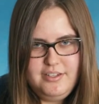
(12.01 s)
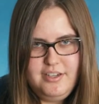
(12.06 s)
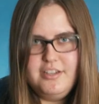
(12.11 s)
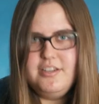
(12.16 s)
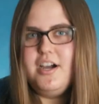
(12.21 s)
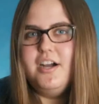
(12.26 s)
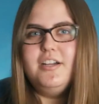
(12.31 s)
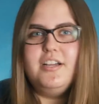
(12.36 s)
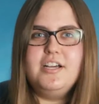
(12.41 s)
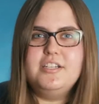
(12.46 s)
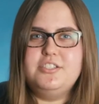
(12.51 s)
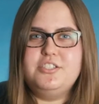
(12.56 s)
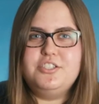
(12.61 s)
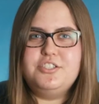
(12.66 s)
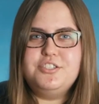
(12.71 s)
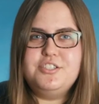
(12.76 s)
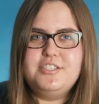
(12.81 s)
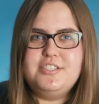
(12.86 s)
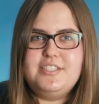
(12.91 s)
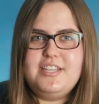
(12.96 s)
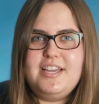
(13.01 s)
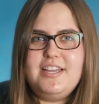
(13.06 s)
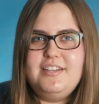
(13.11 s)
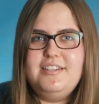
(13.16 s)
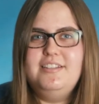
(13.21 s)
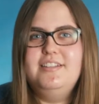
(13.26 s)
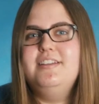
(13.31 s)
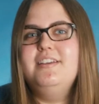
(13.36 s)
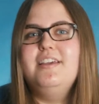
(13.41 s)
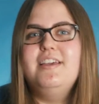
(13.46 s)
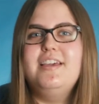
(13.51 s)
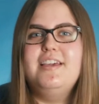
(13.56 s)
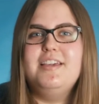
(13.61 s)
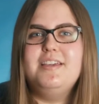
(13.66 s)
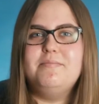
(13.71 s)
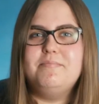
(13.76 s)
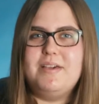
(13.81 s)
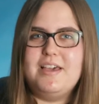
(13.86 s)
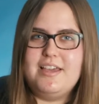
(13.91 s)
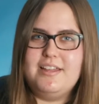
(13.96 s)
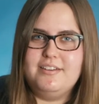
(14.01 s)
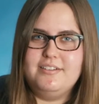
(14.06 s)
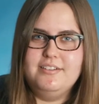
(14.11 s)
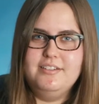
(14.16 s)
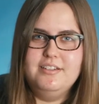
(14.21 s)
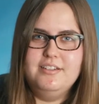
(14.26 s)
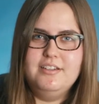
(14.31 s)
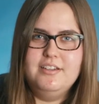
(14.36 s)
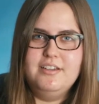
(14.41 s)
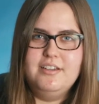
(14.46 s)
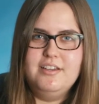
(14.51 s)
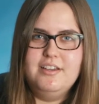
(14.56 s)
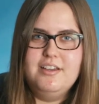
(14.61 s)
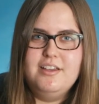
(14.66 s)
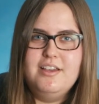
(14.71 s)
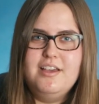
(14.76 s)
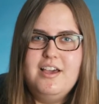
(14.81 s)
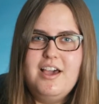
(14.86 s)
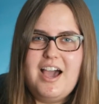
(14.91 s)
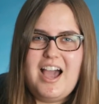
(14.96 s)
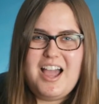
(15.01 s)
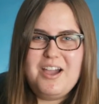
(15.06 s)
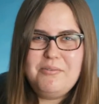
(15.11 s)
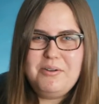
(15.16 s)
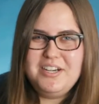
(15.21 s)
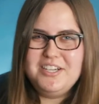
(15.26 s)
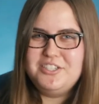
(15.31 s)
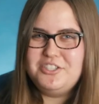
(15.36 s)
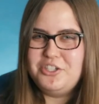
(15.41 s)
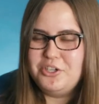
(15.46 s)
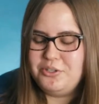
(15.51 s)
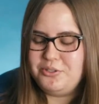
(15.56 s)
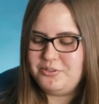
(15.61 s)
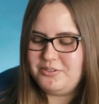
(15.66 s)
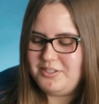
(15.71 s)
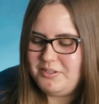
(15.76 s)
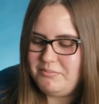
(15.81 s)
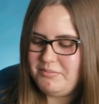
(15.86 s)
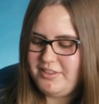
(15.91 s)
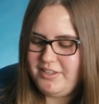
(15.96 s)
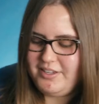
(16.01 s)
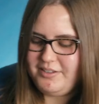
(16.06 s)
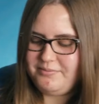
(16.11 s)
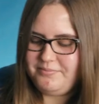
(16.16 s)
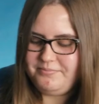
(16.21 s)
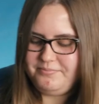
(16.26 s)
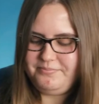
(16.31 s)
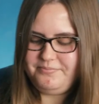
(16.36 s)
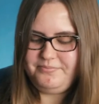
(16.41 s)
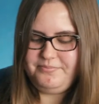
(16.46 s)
And all God's children said, Amen. I want to show you something.